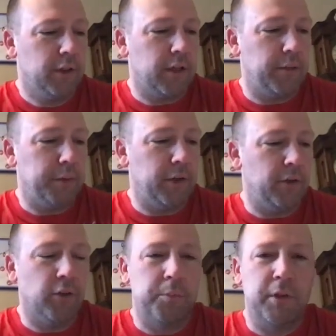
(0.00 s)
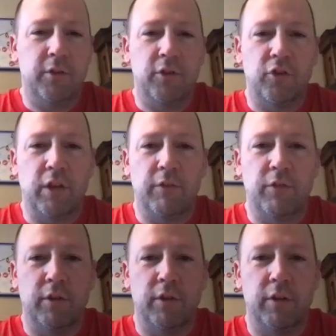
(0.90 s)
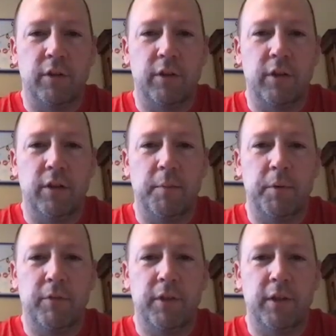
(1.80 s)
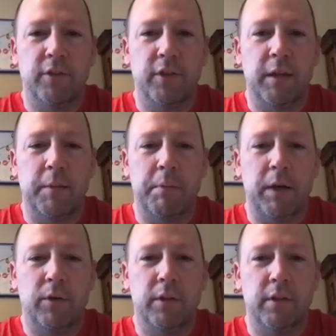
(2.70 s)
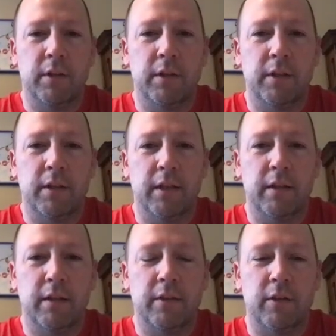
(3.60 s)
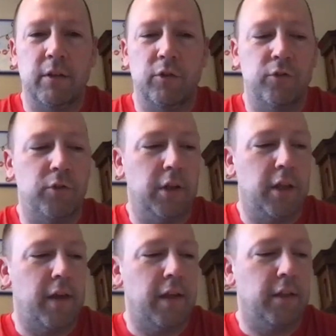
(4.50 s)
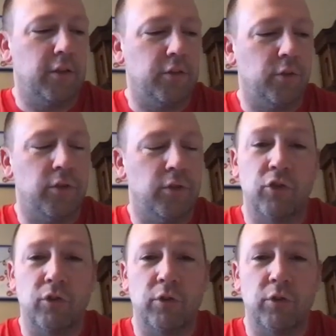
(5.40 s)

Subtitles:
kind of made an ultimate decision after a number of things that came about, and the Girls Union and Athletic Association told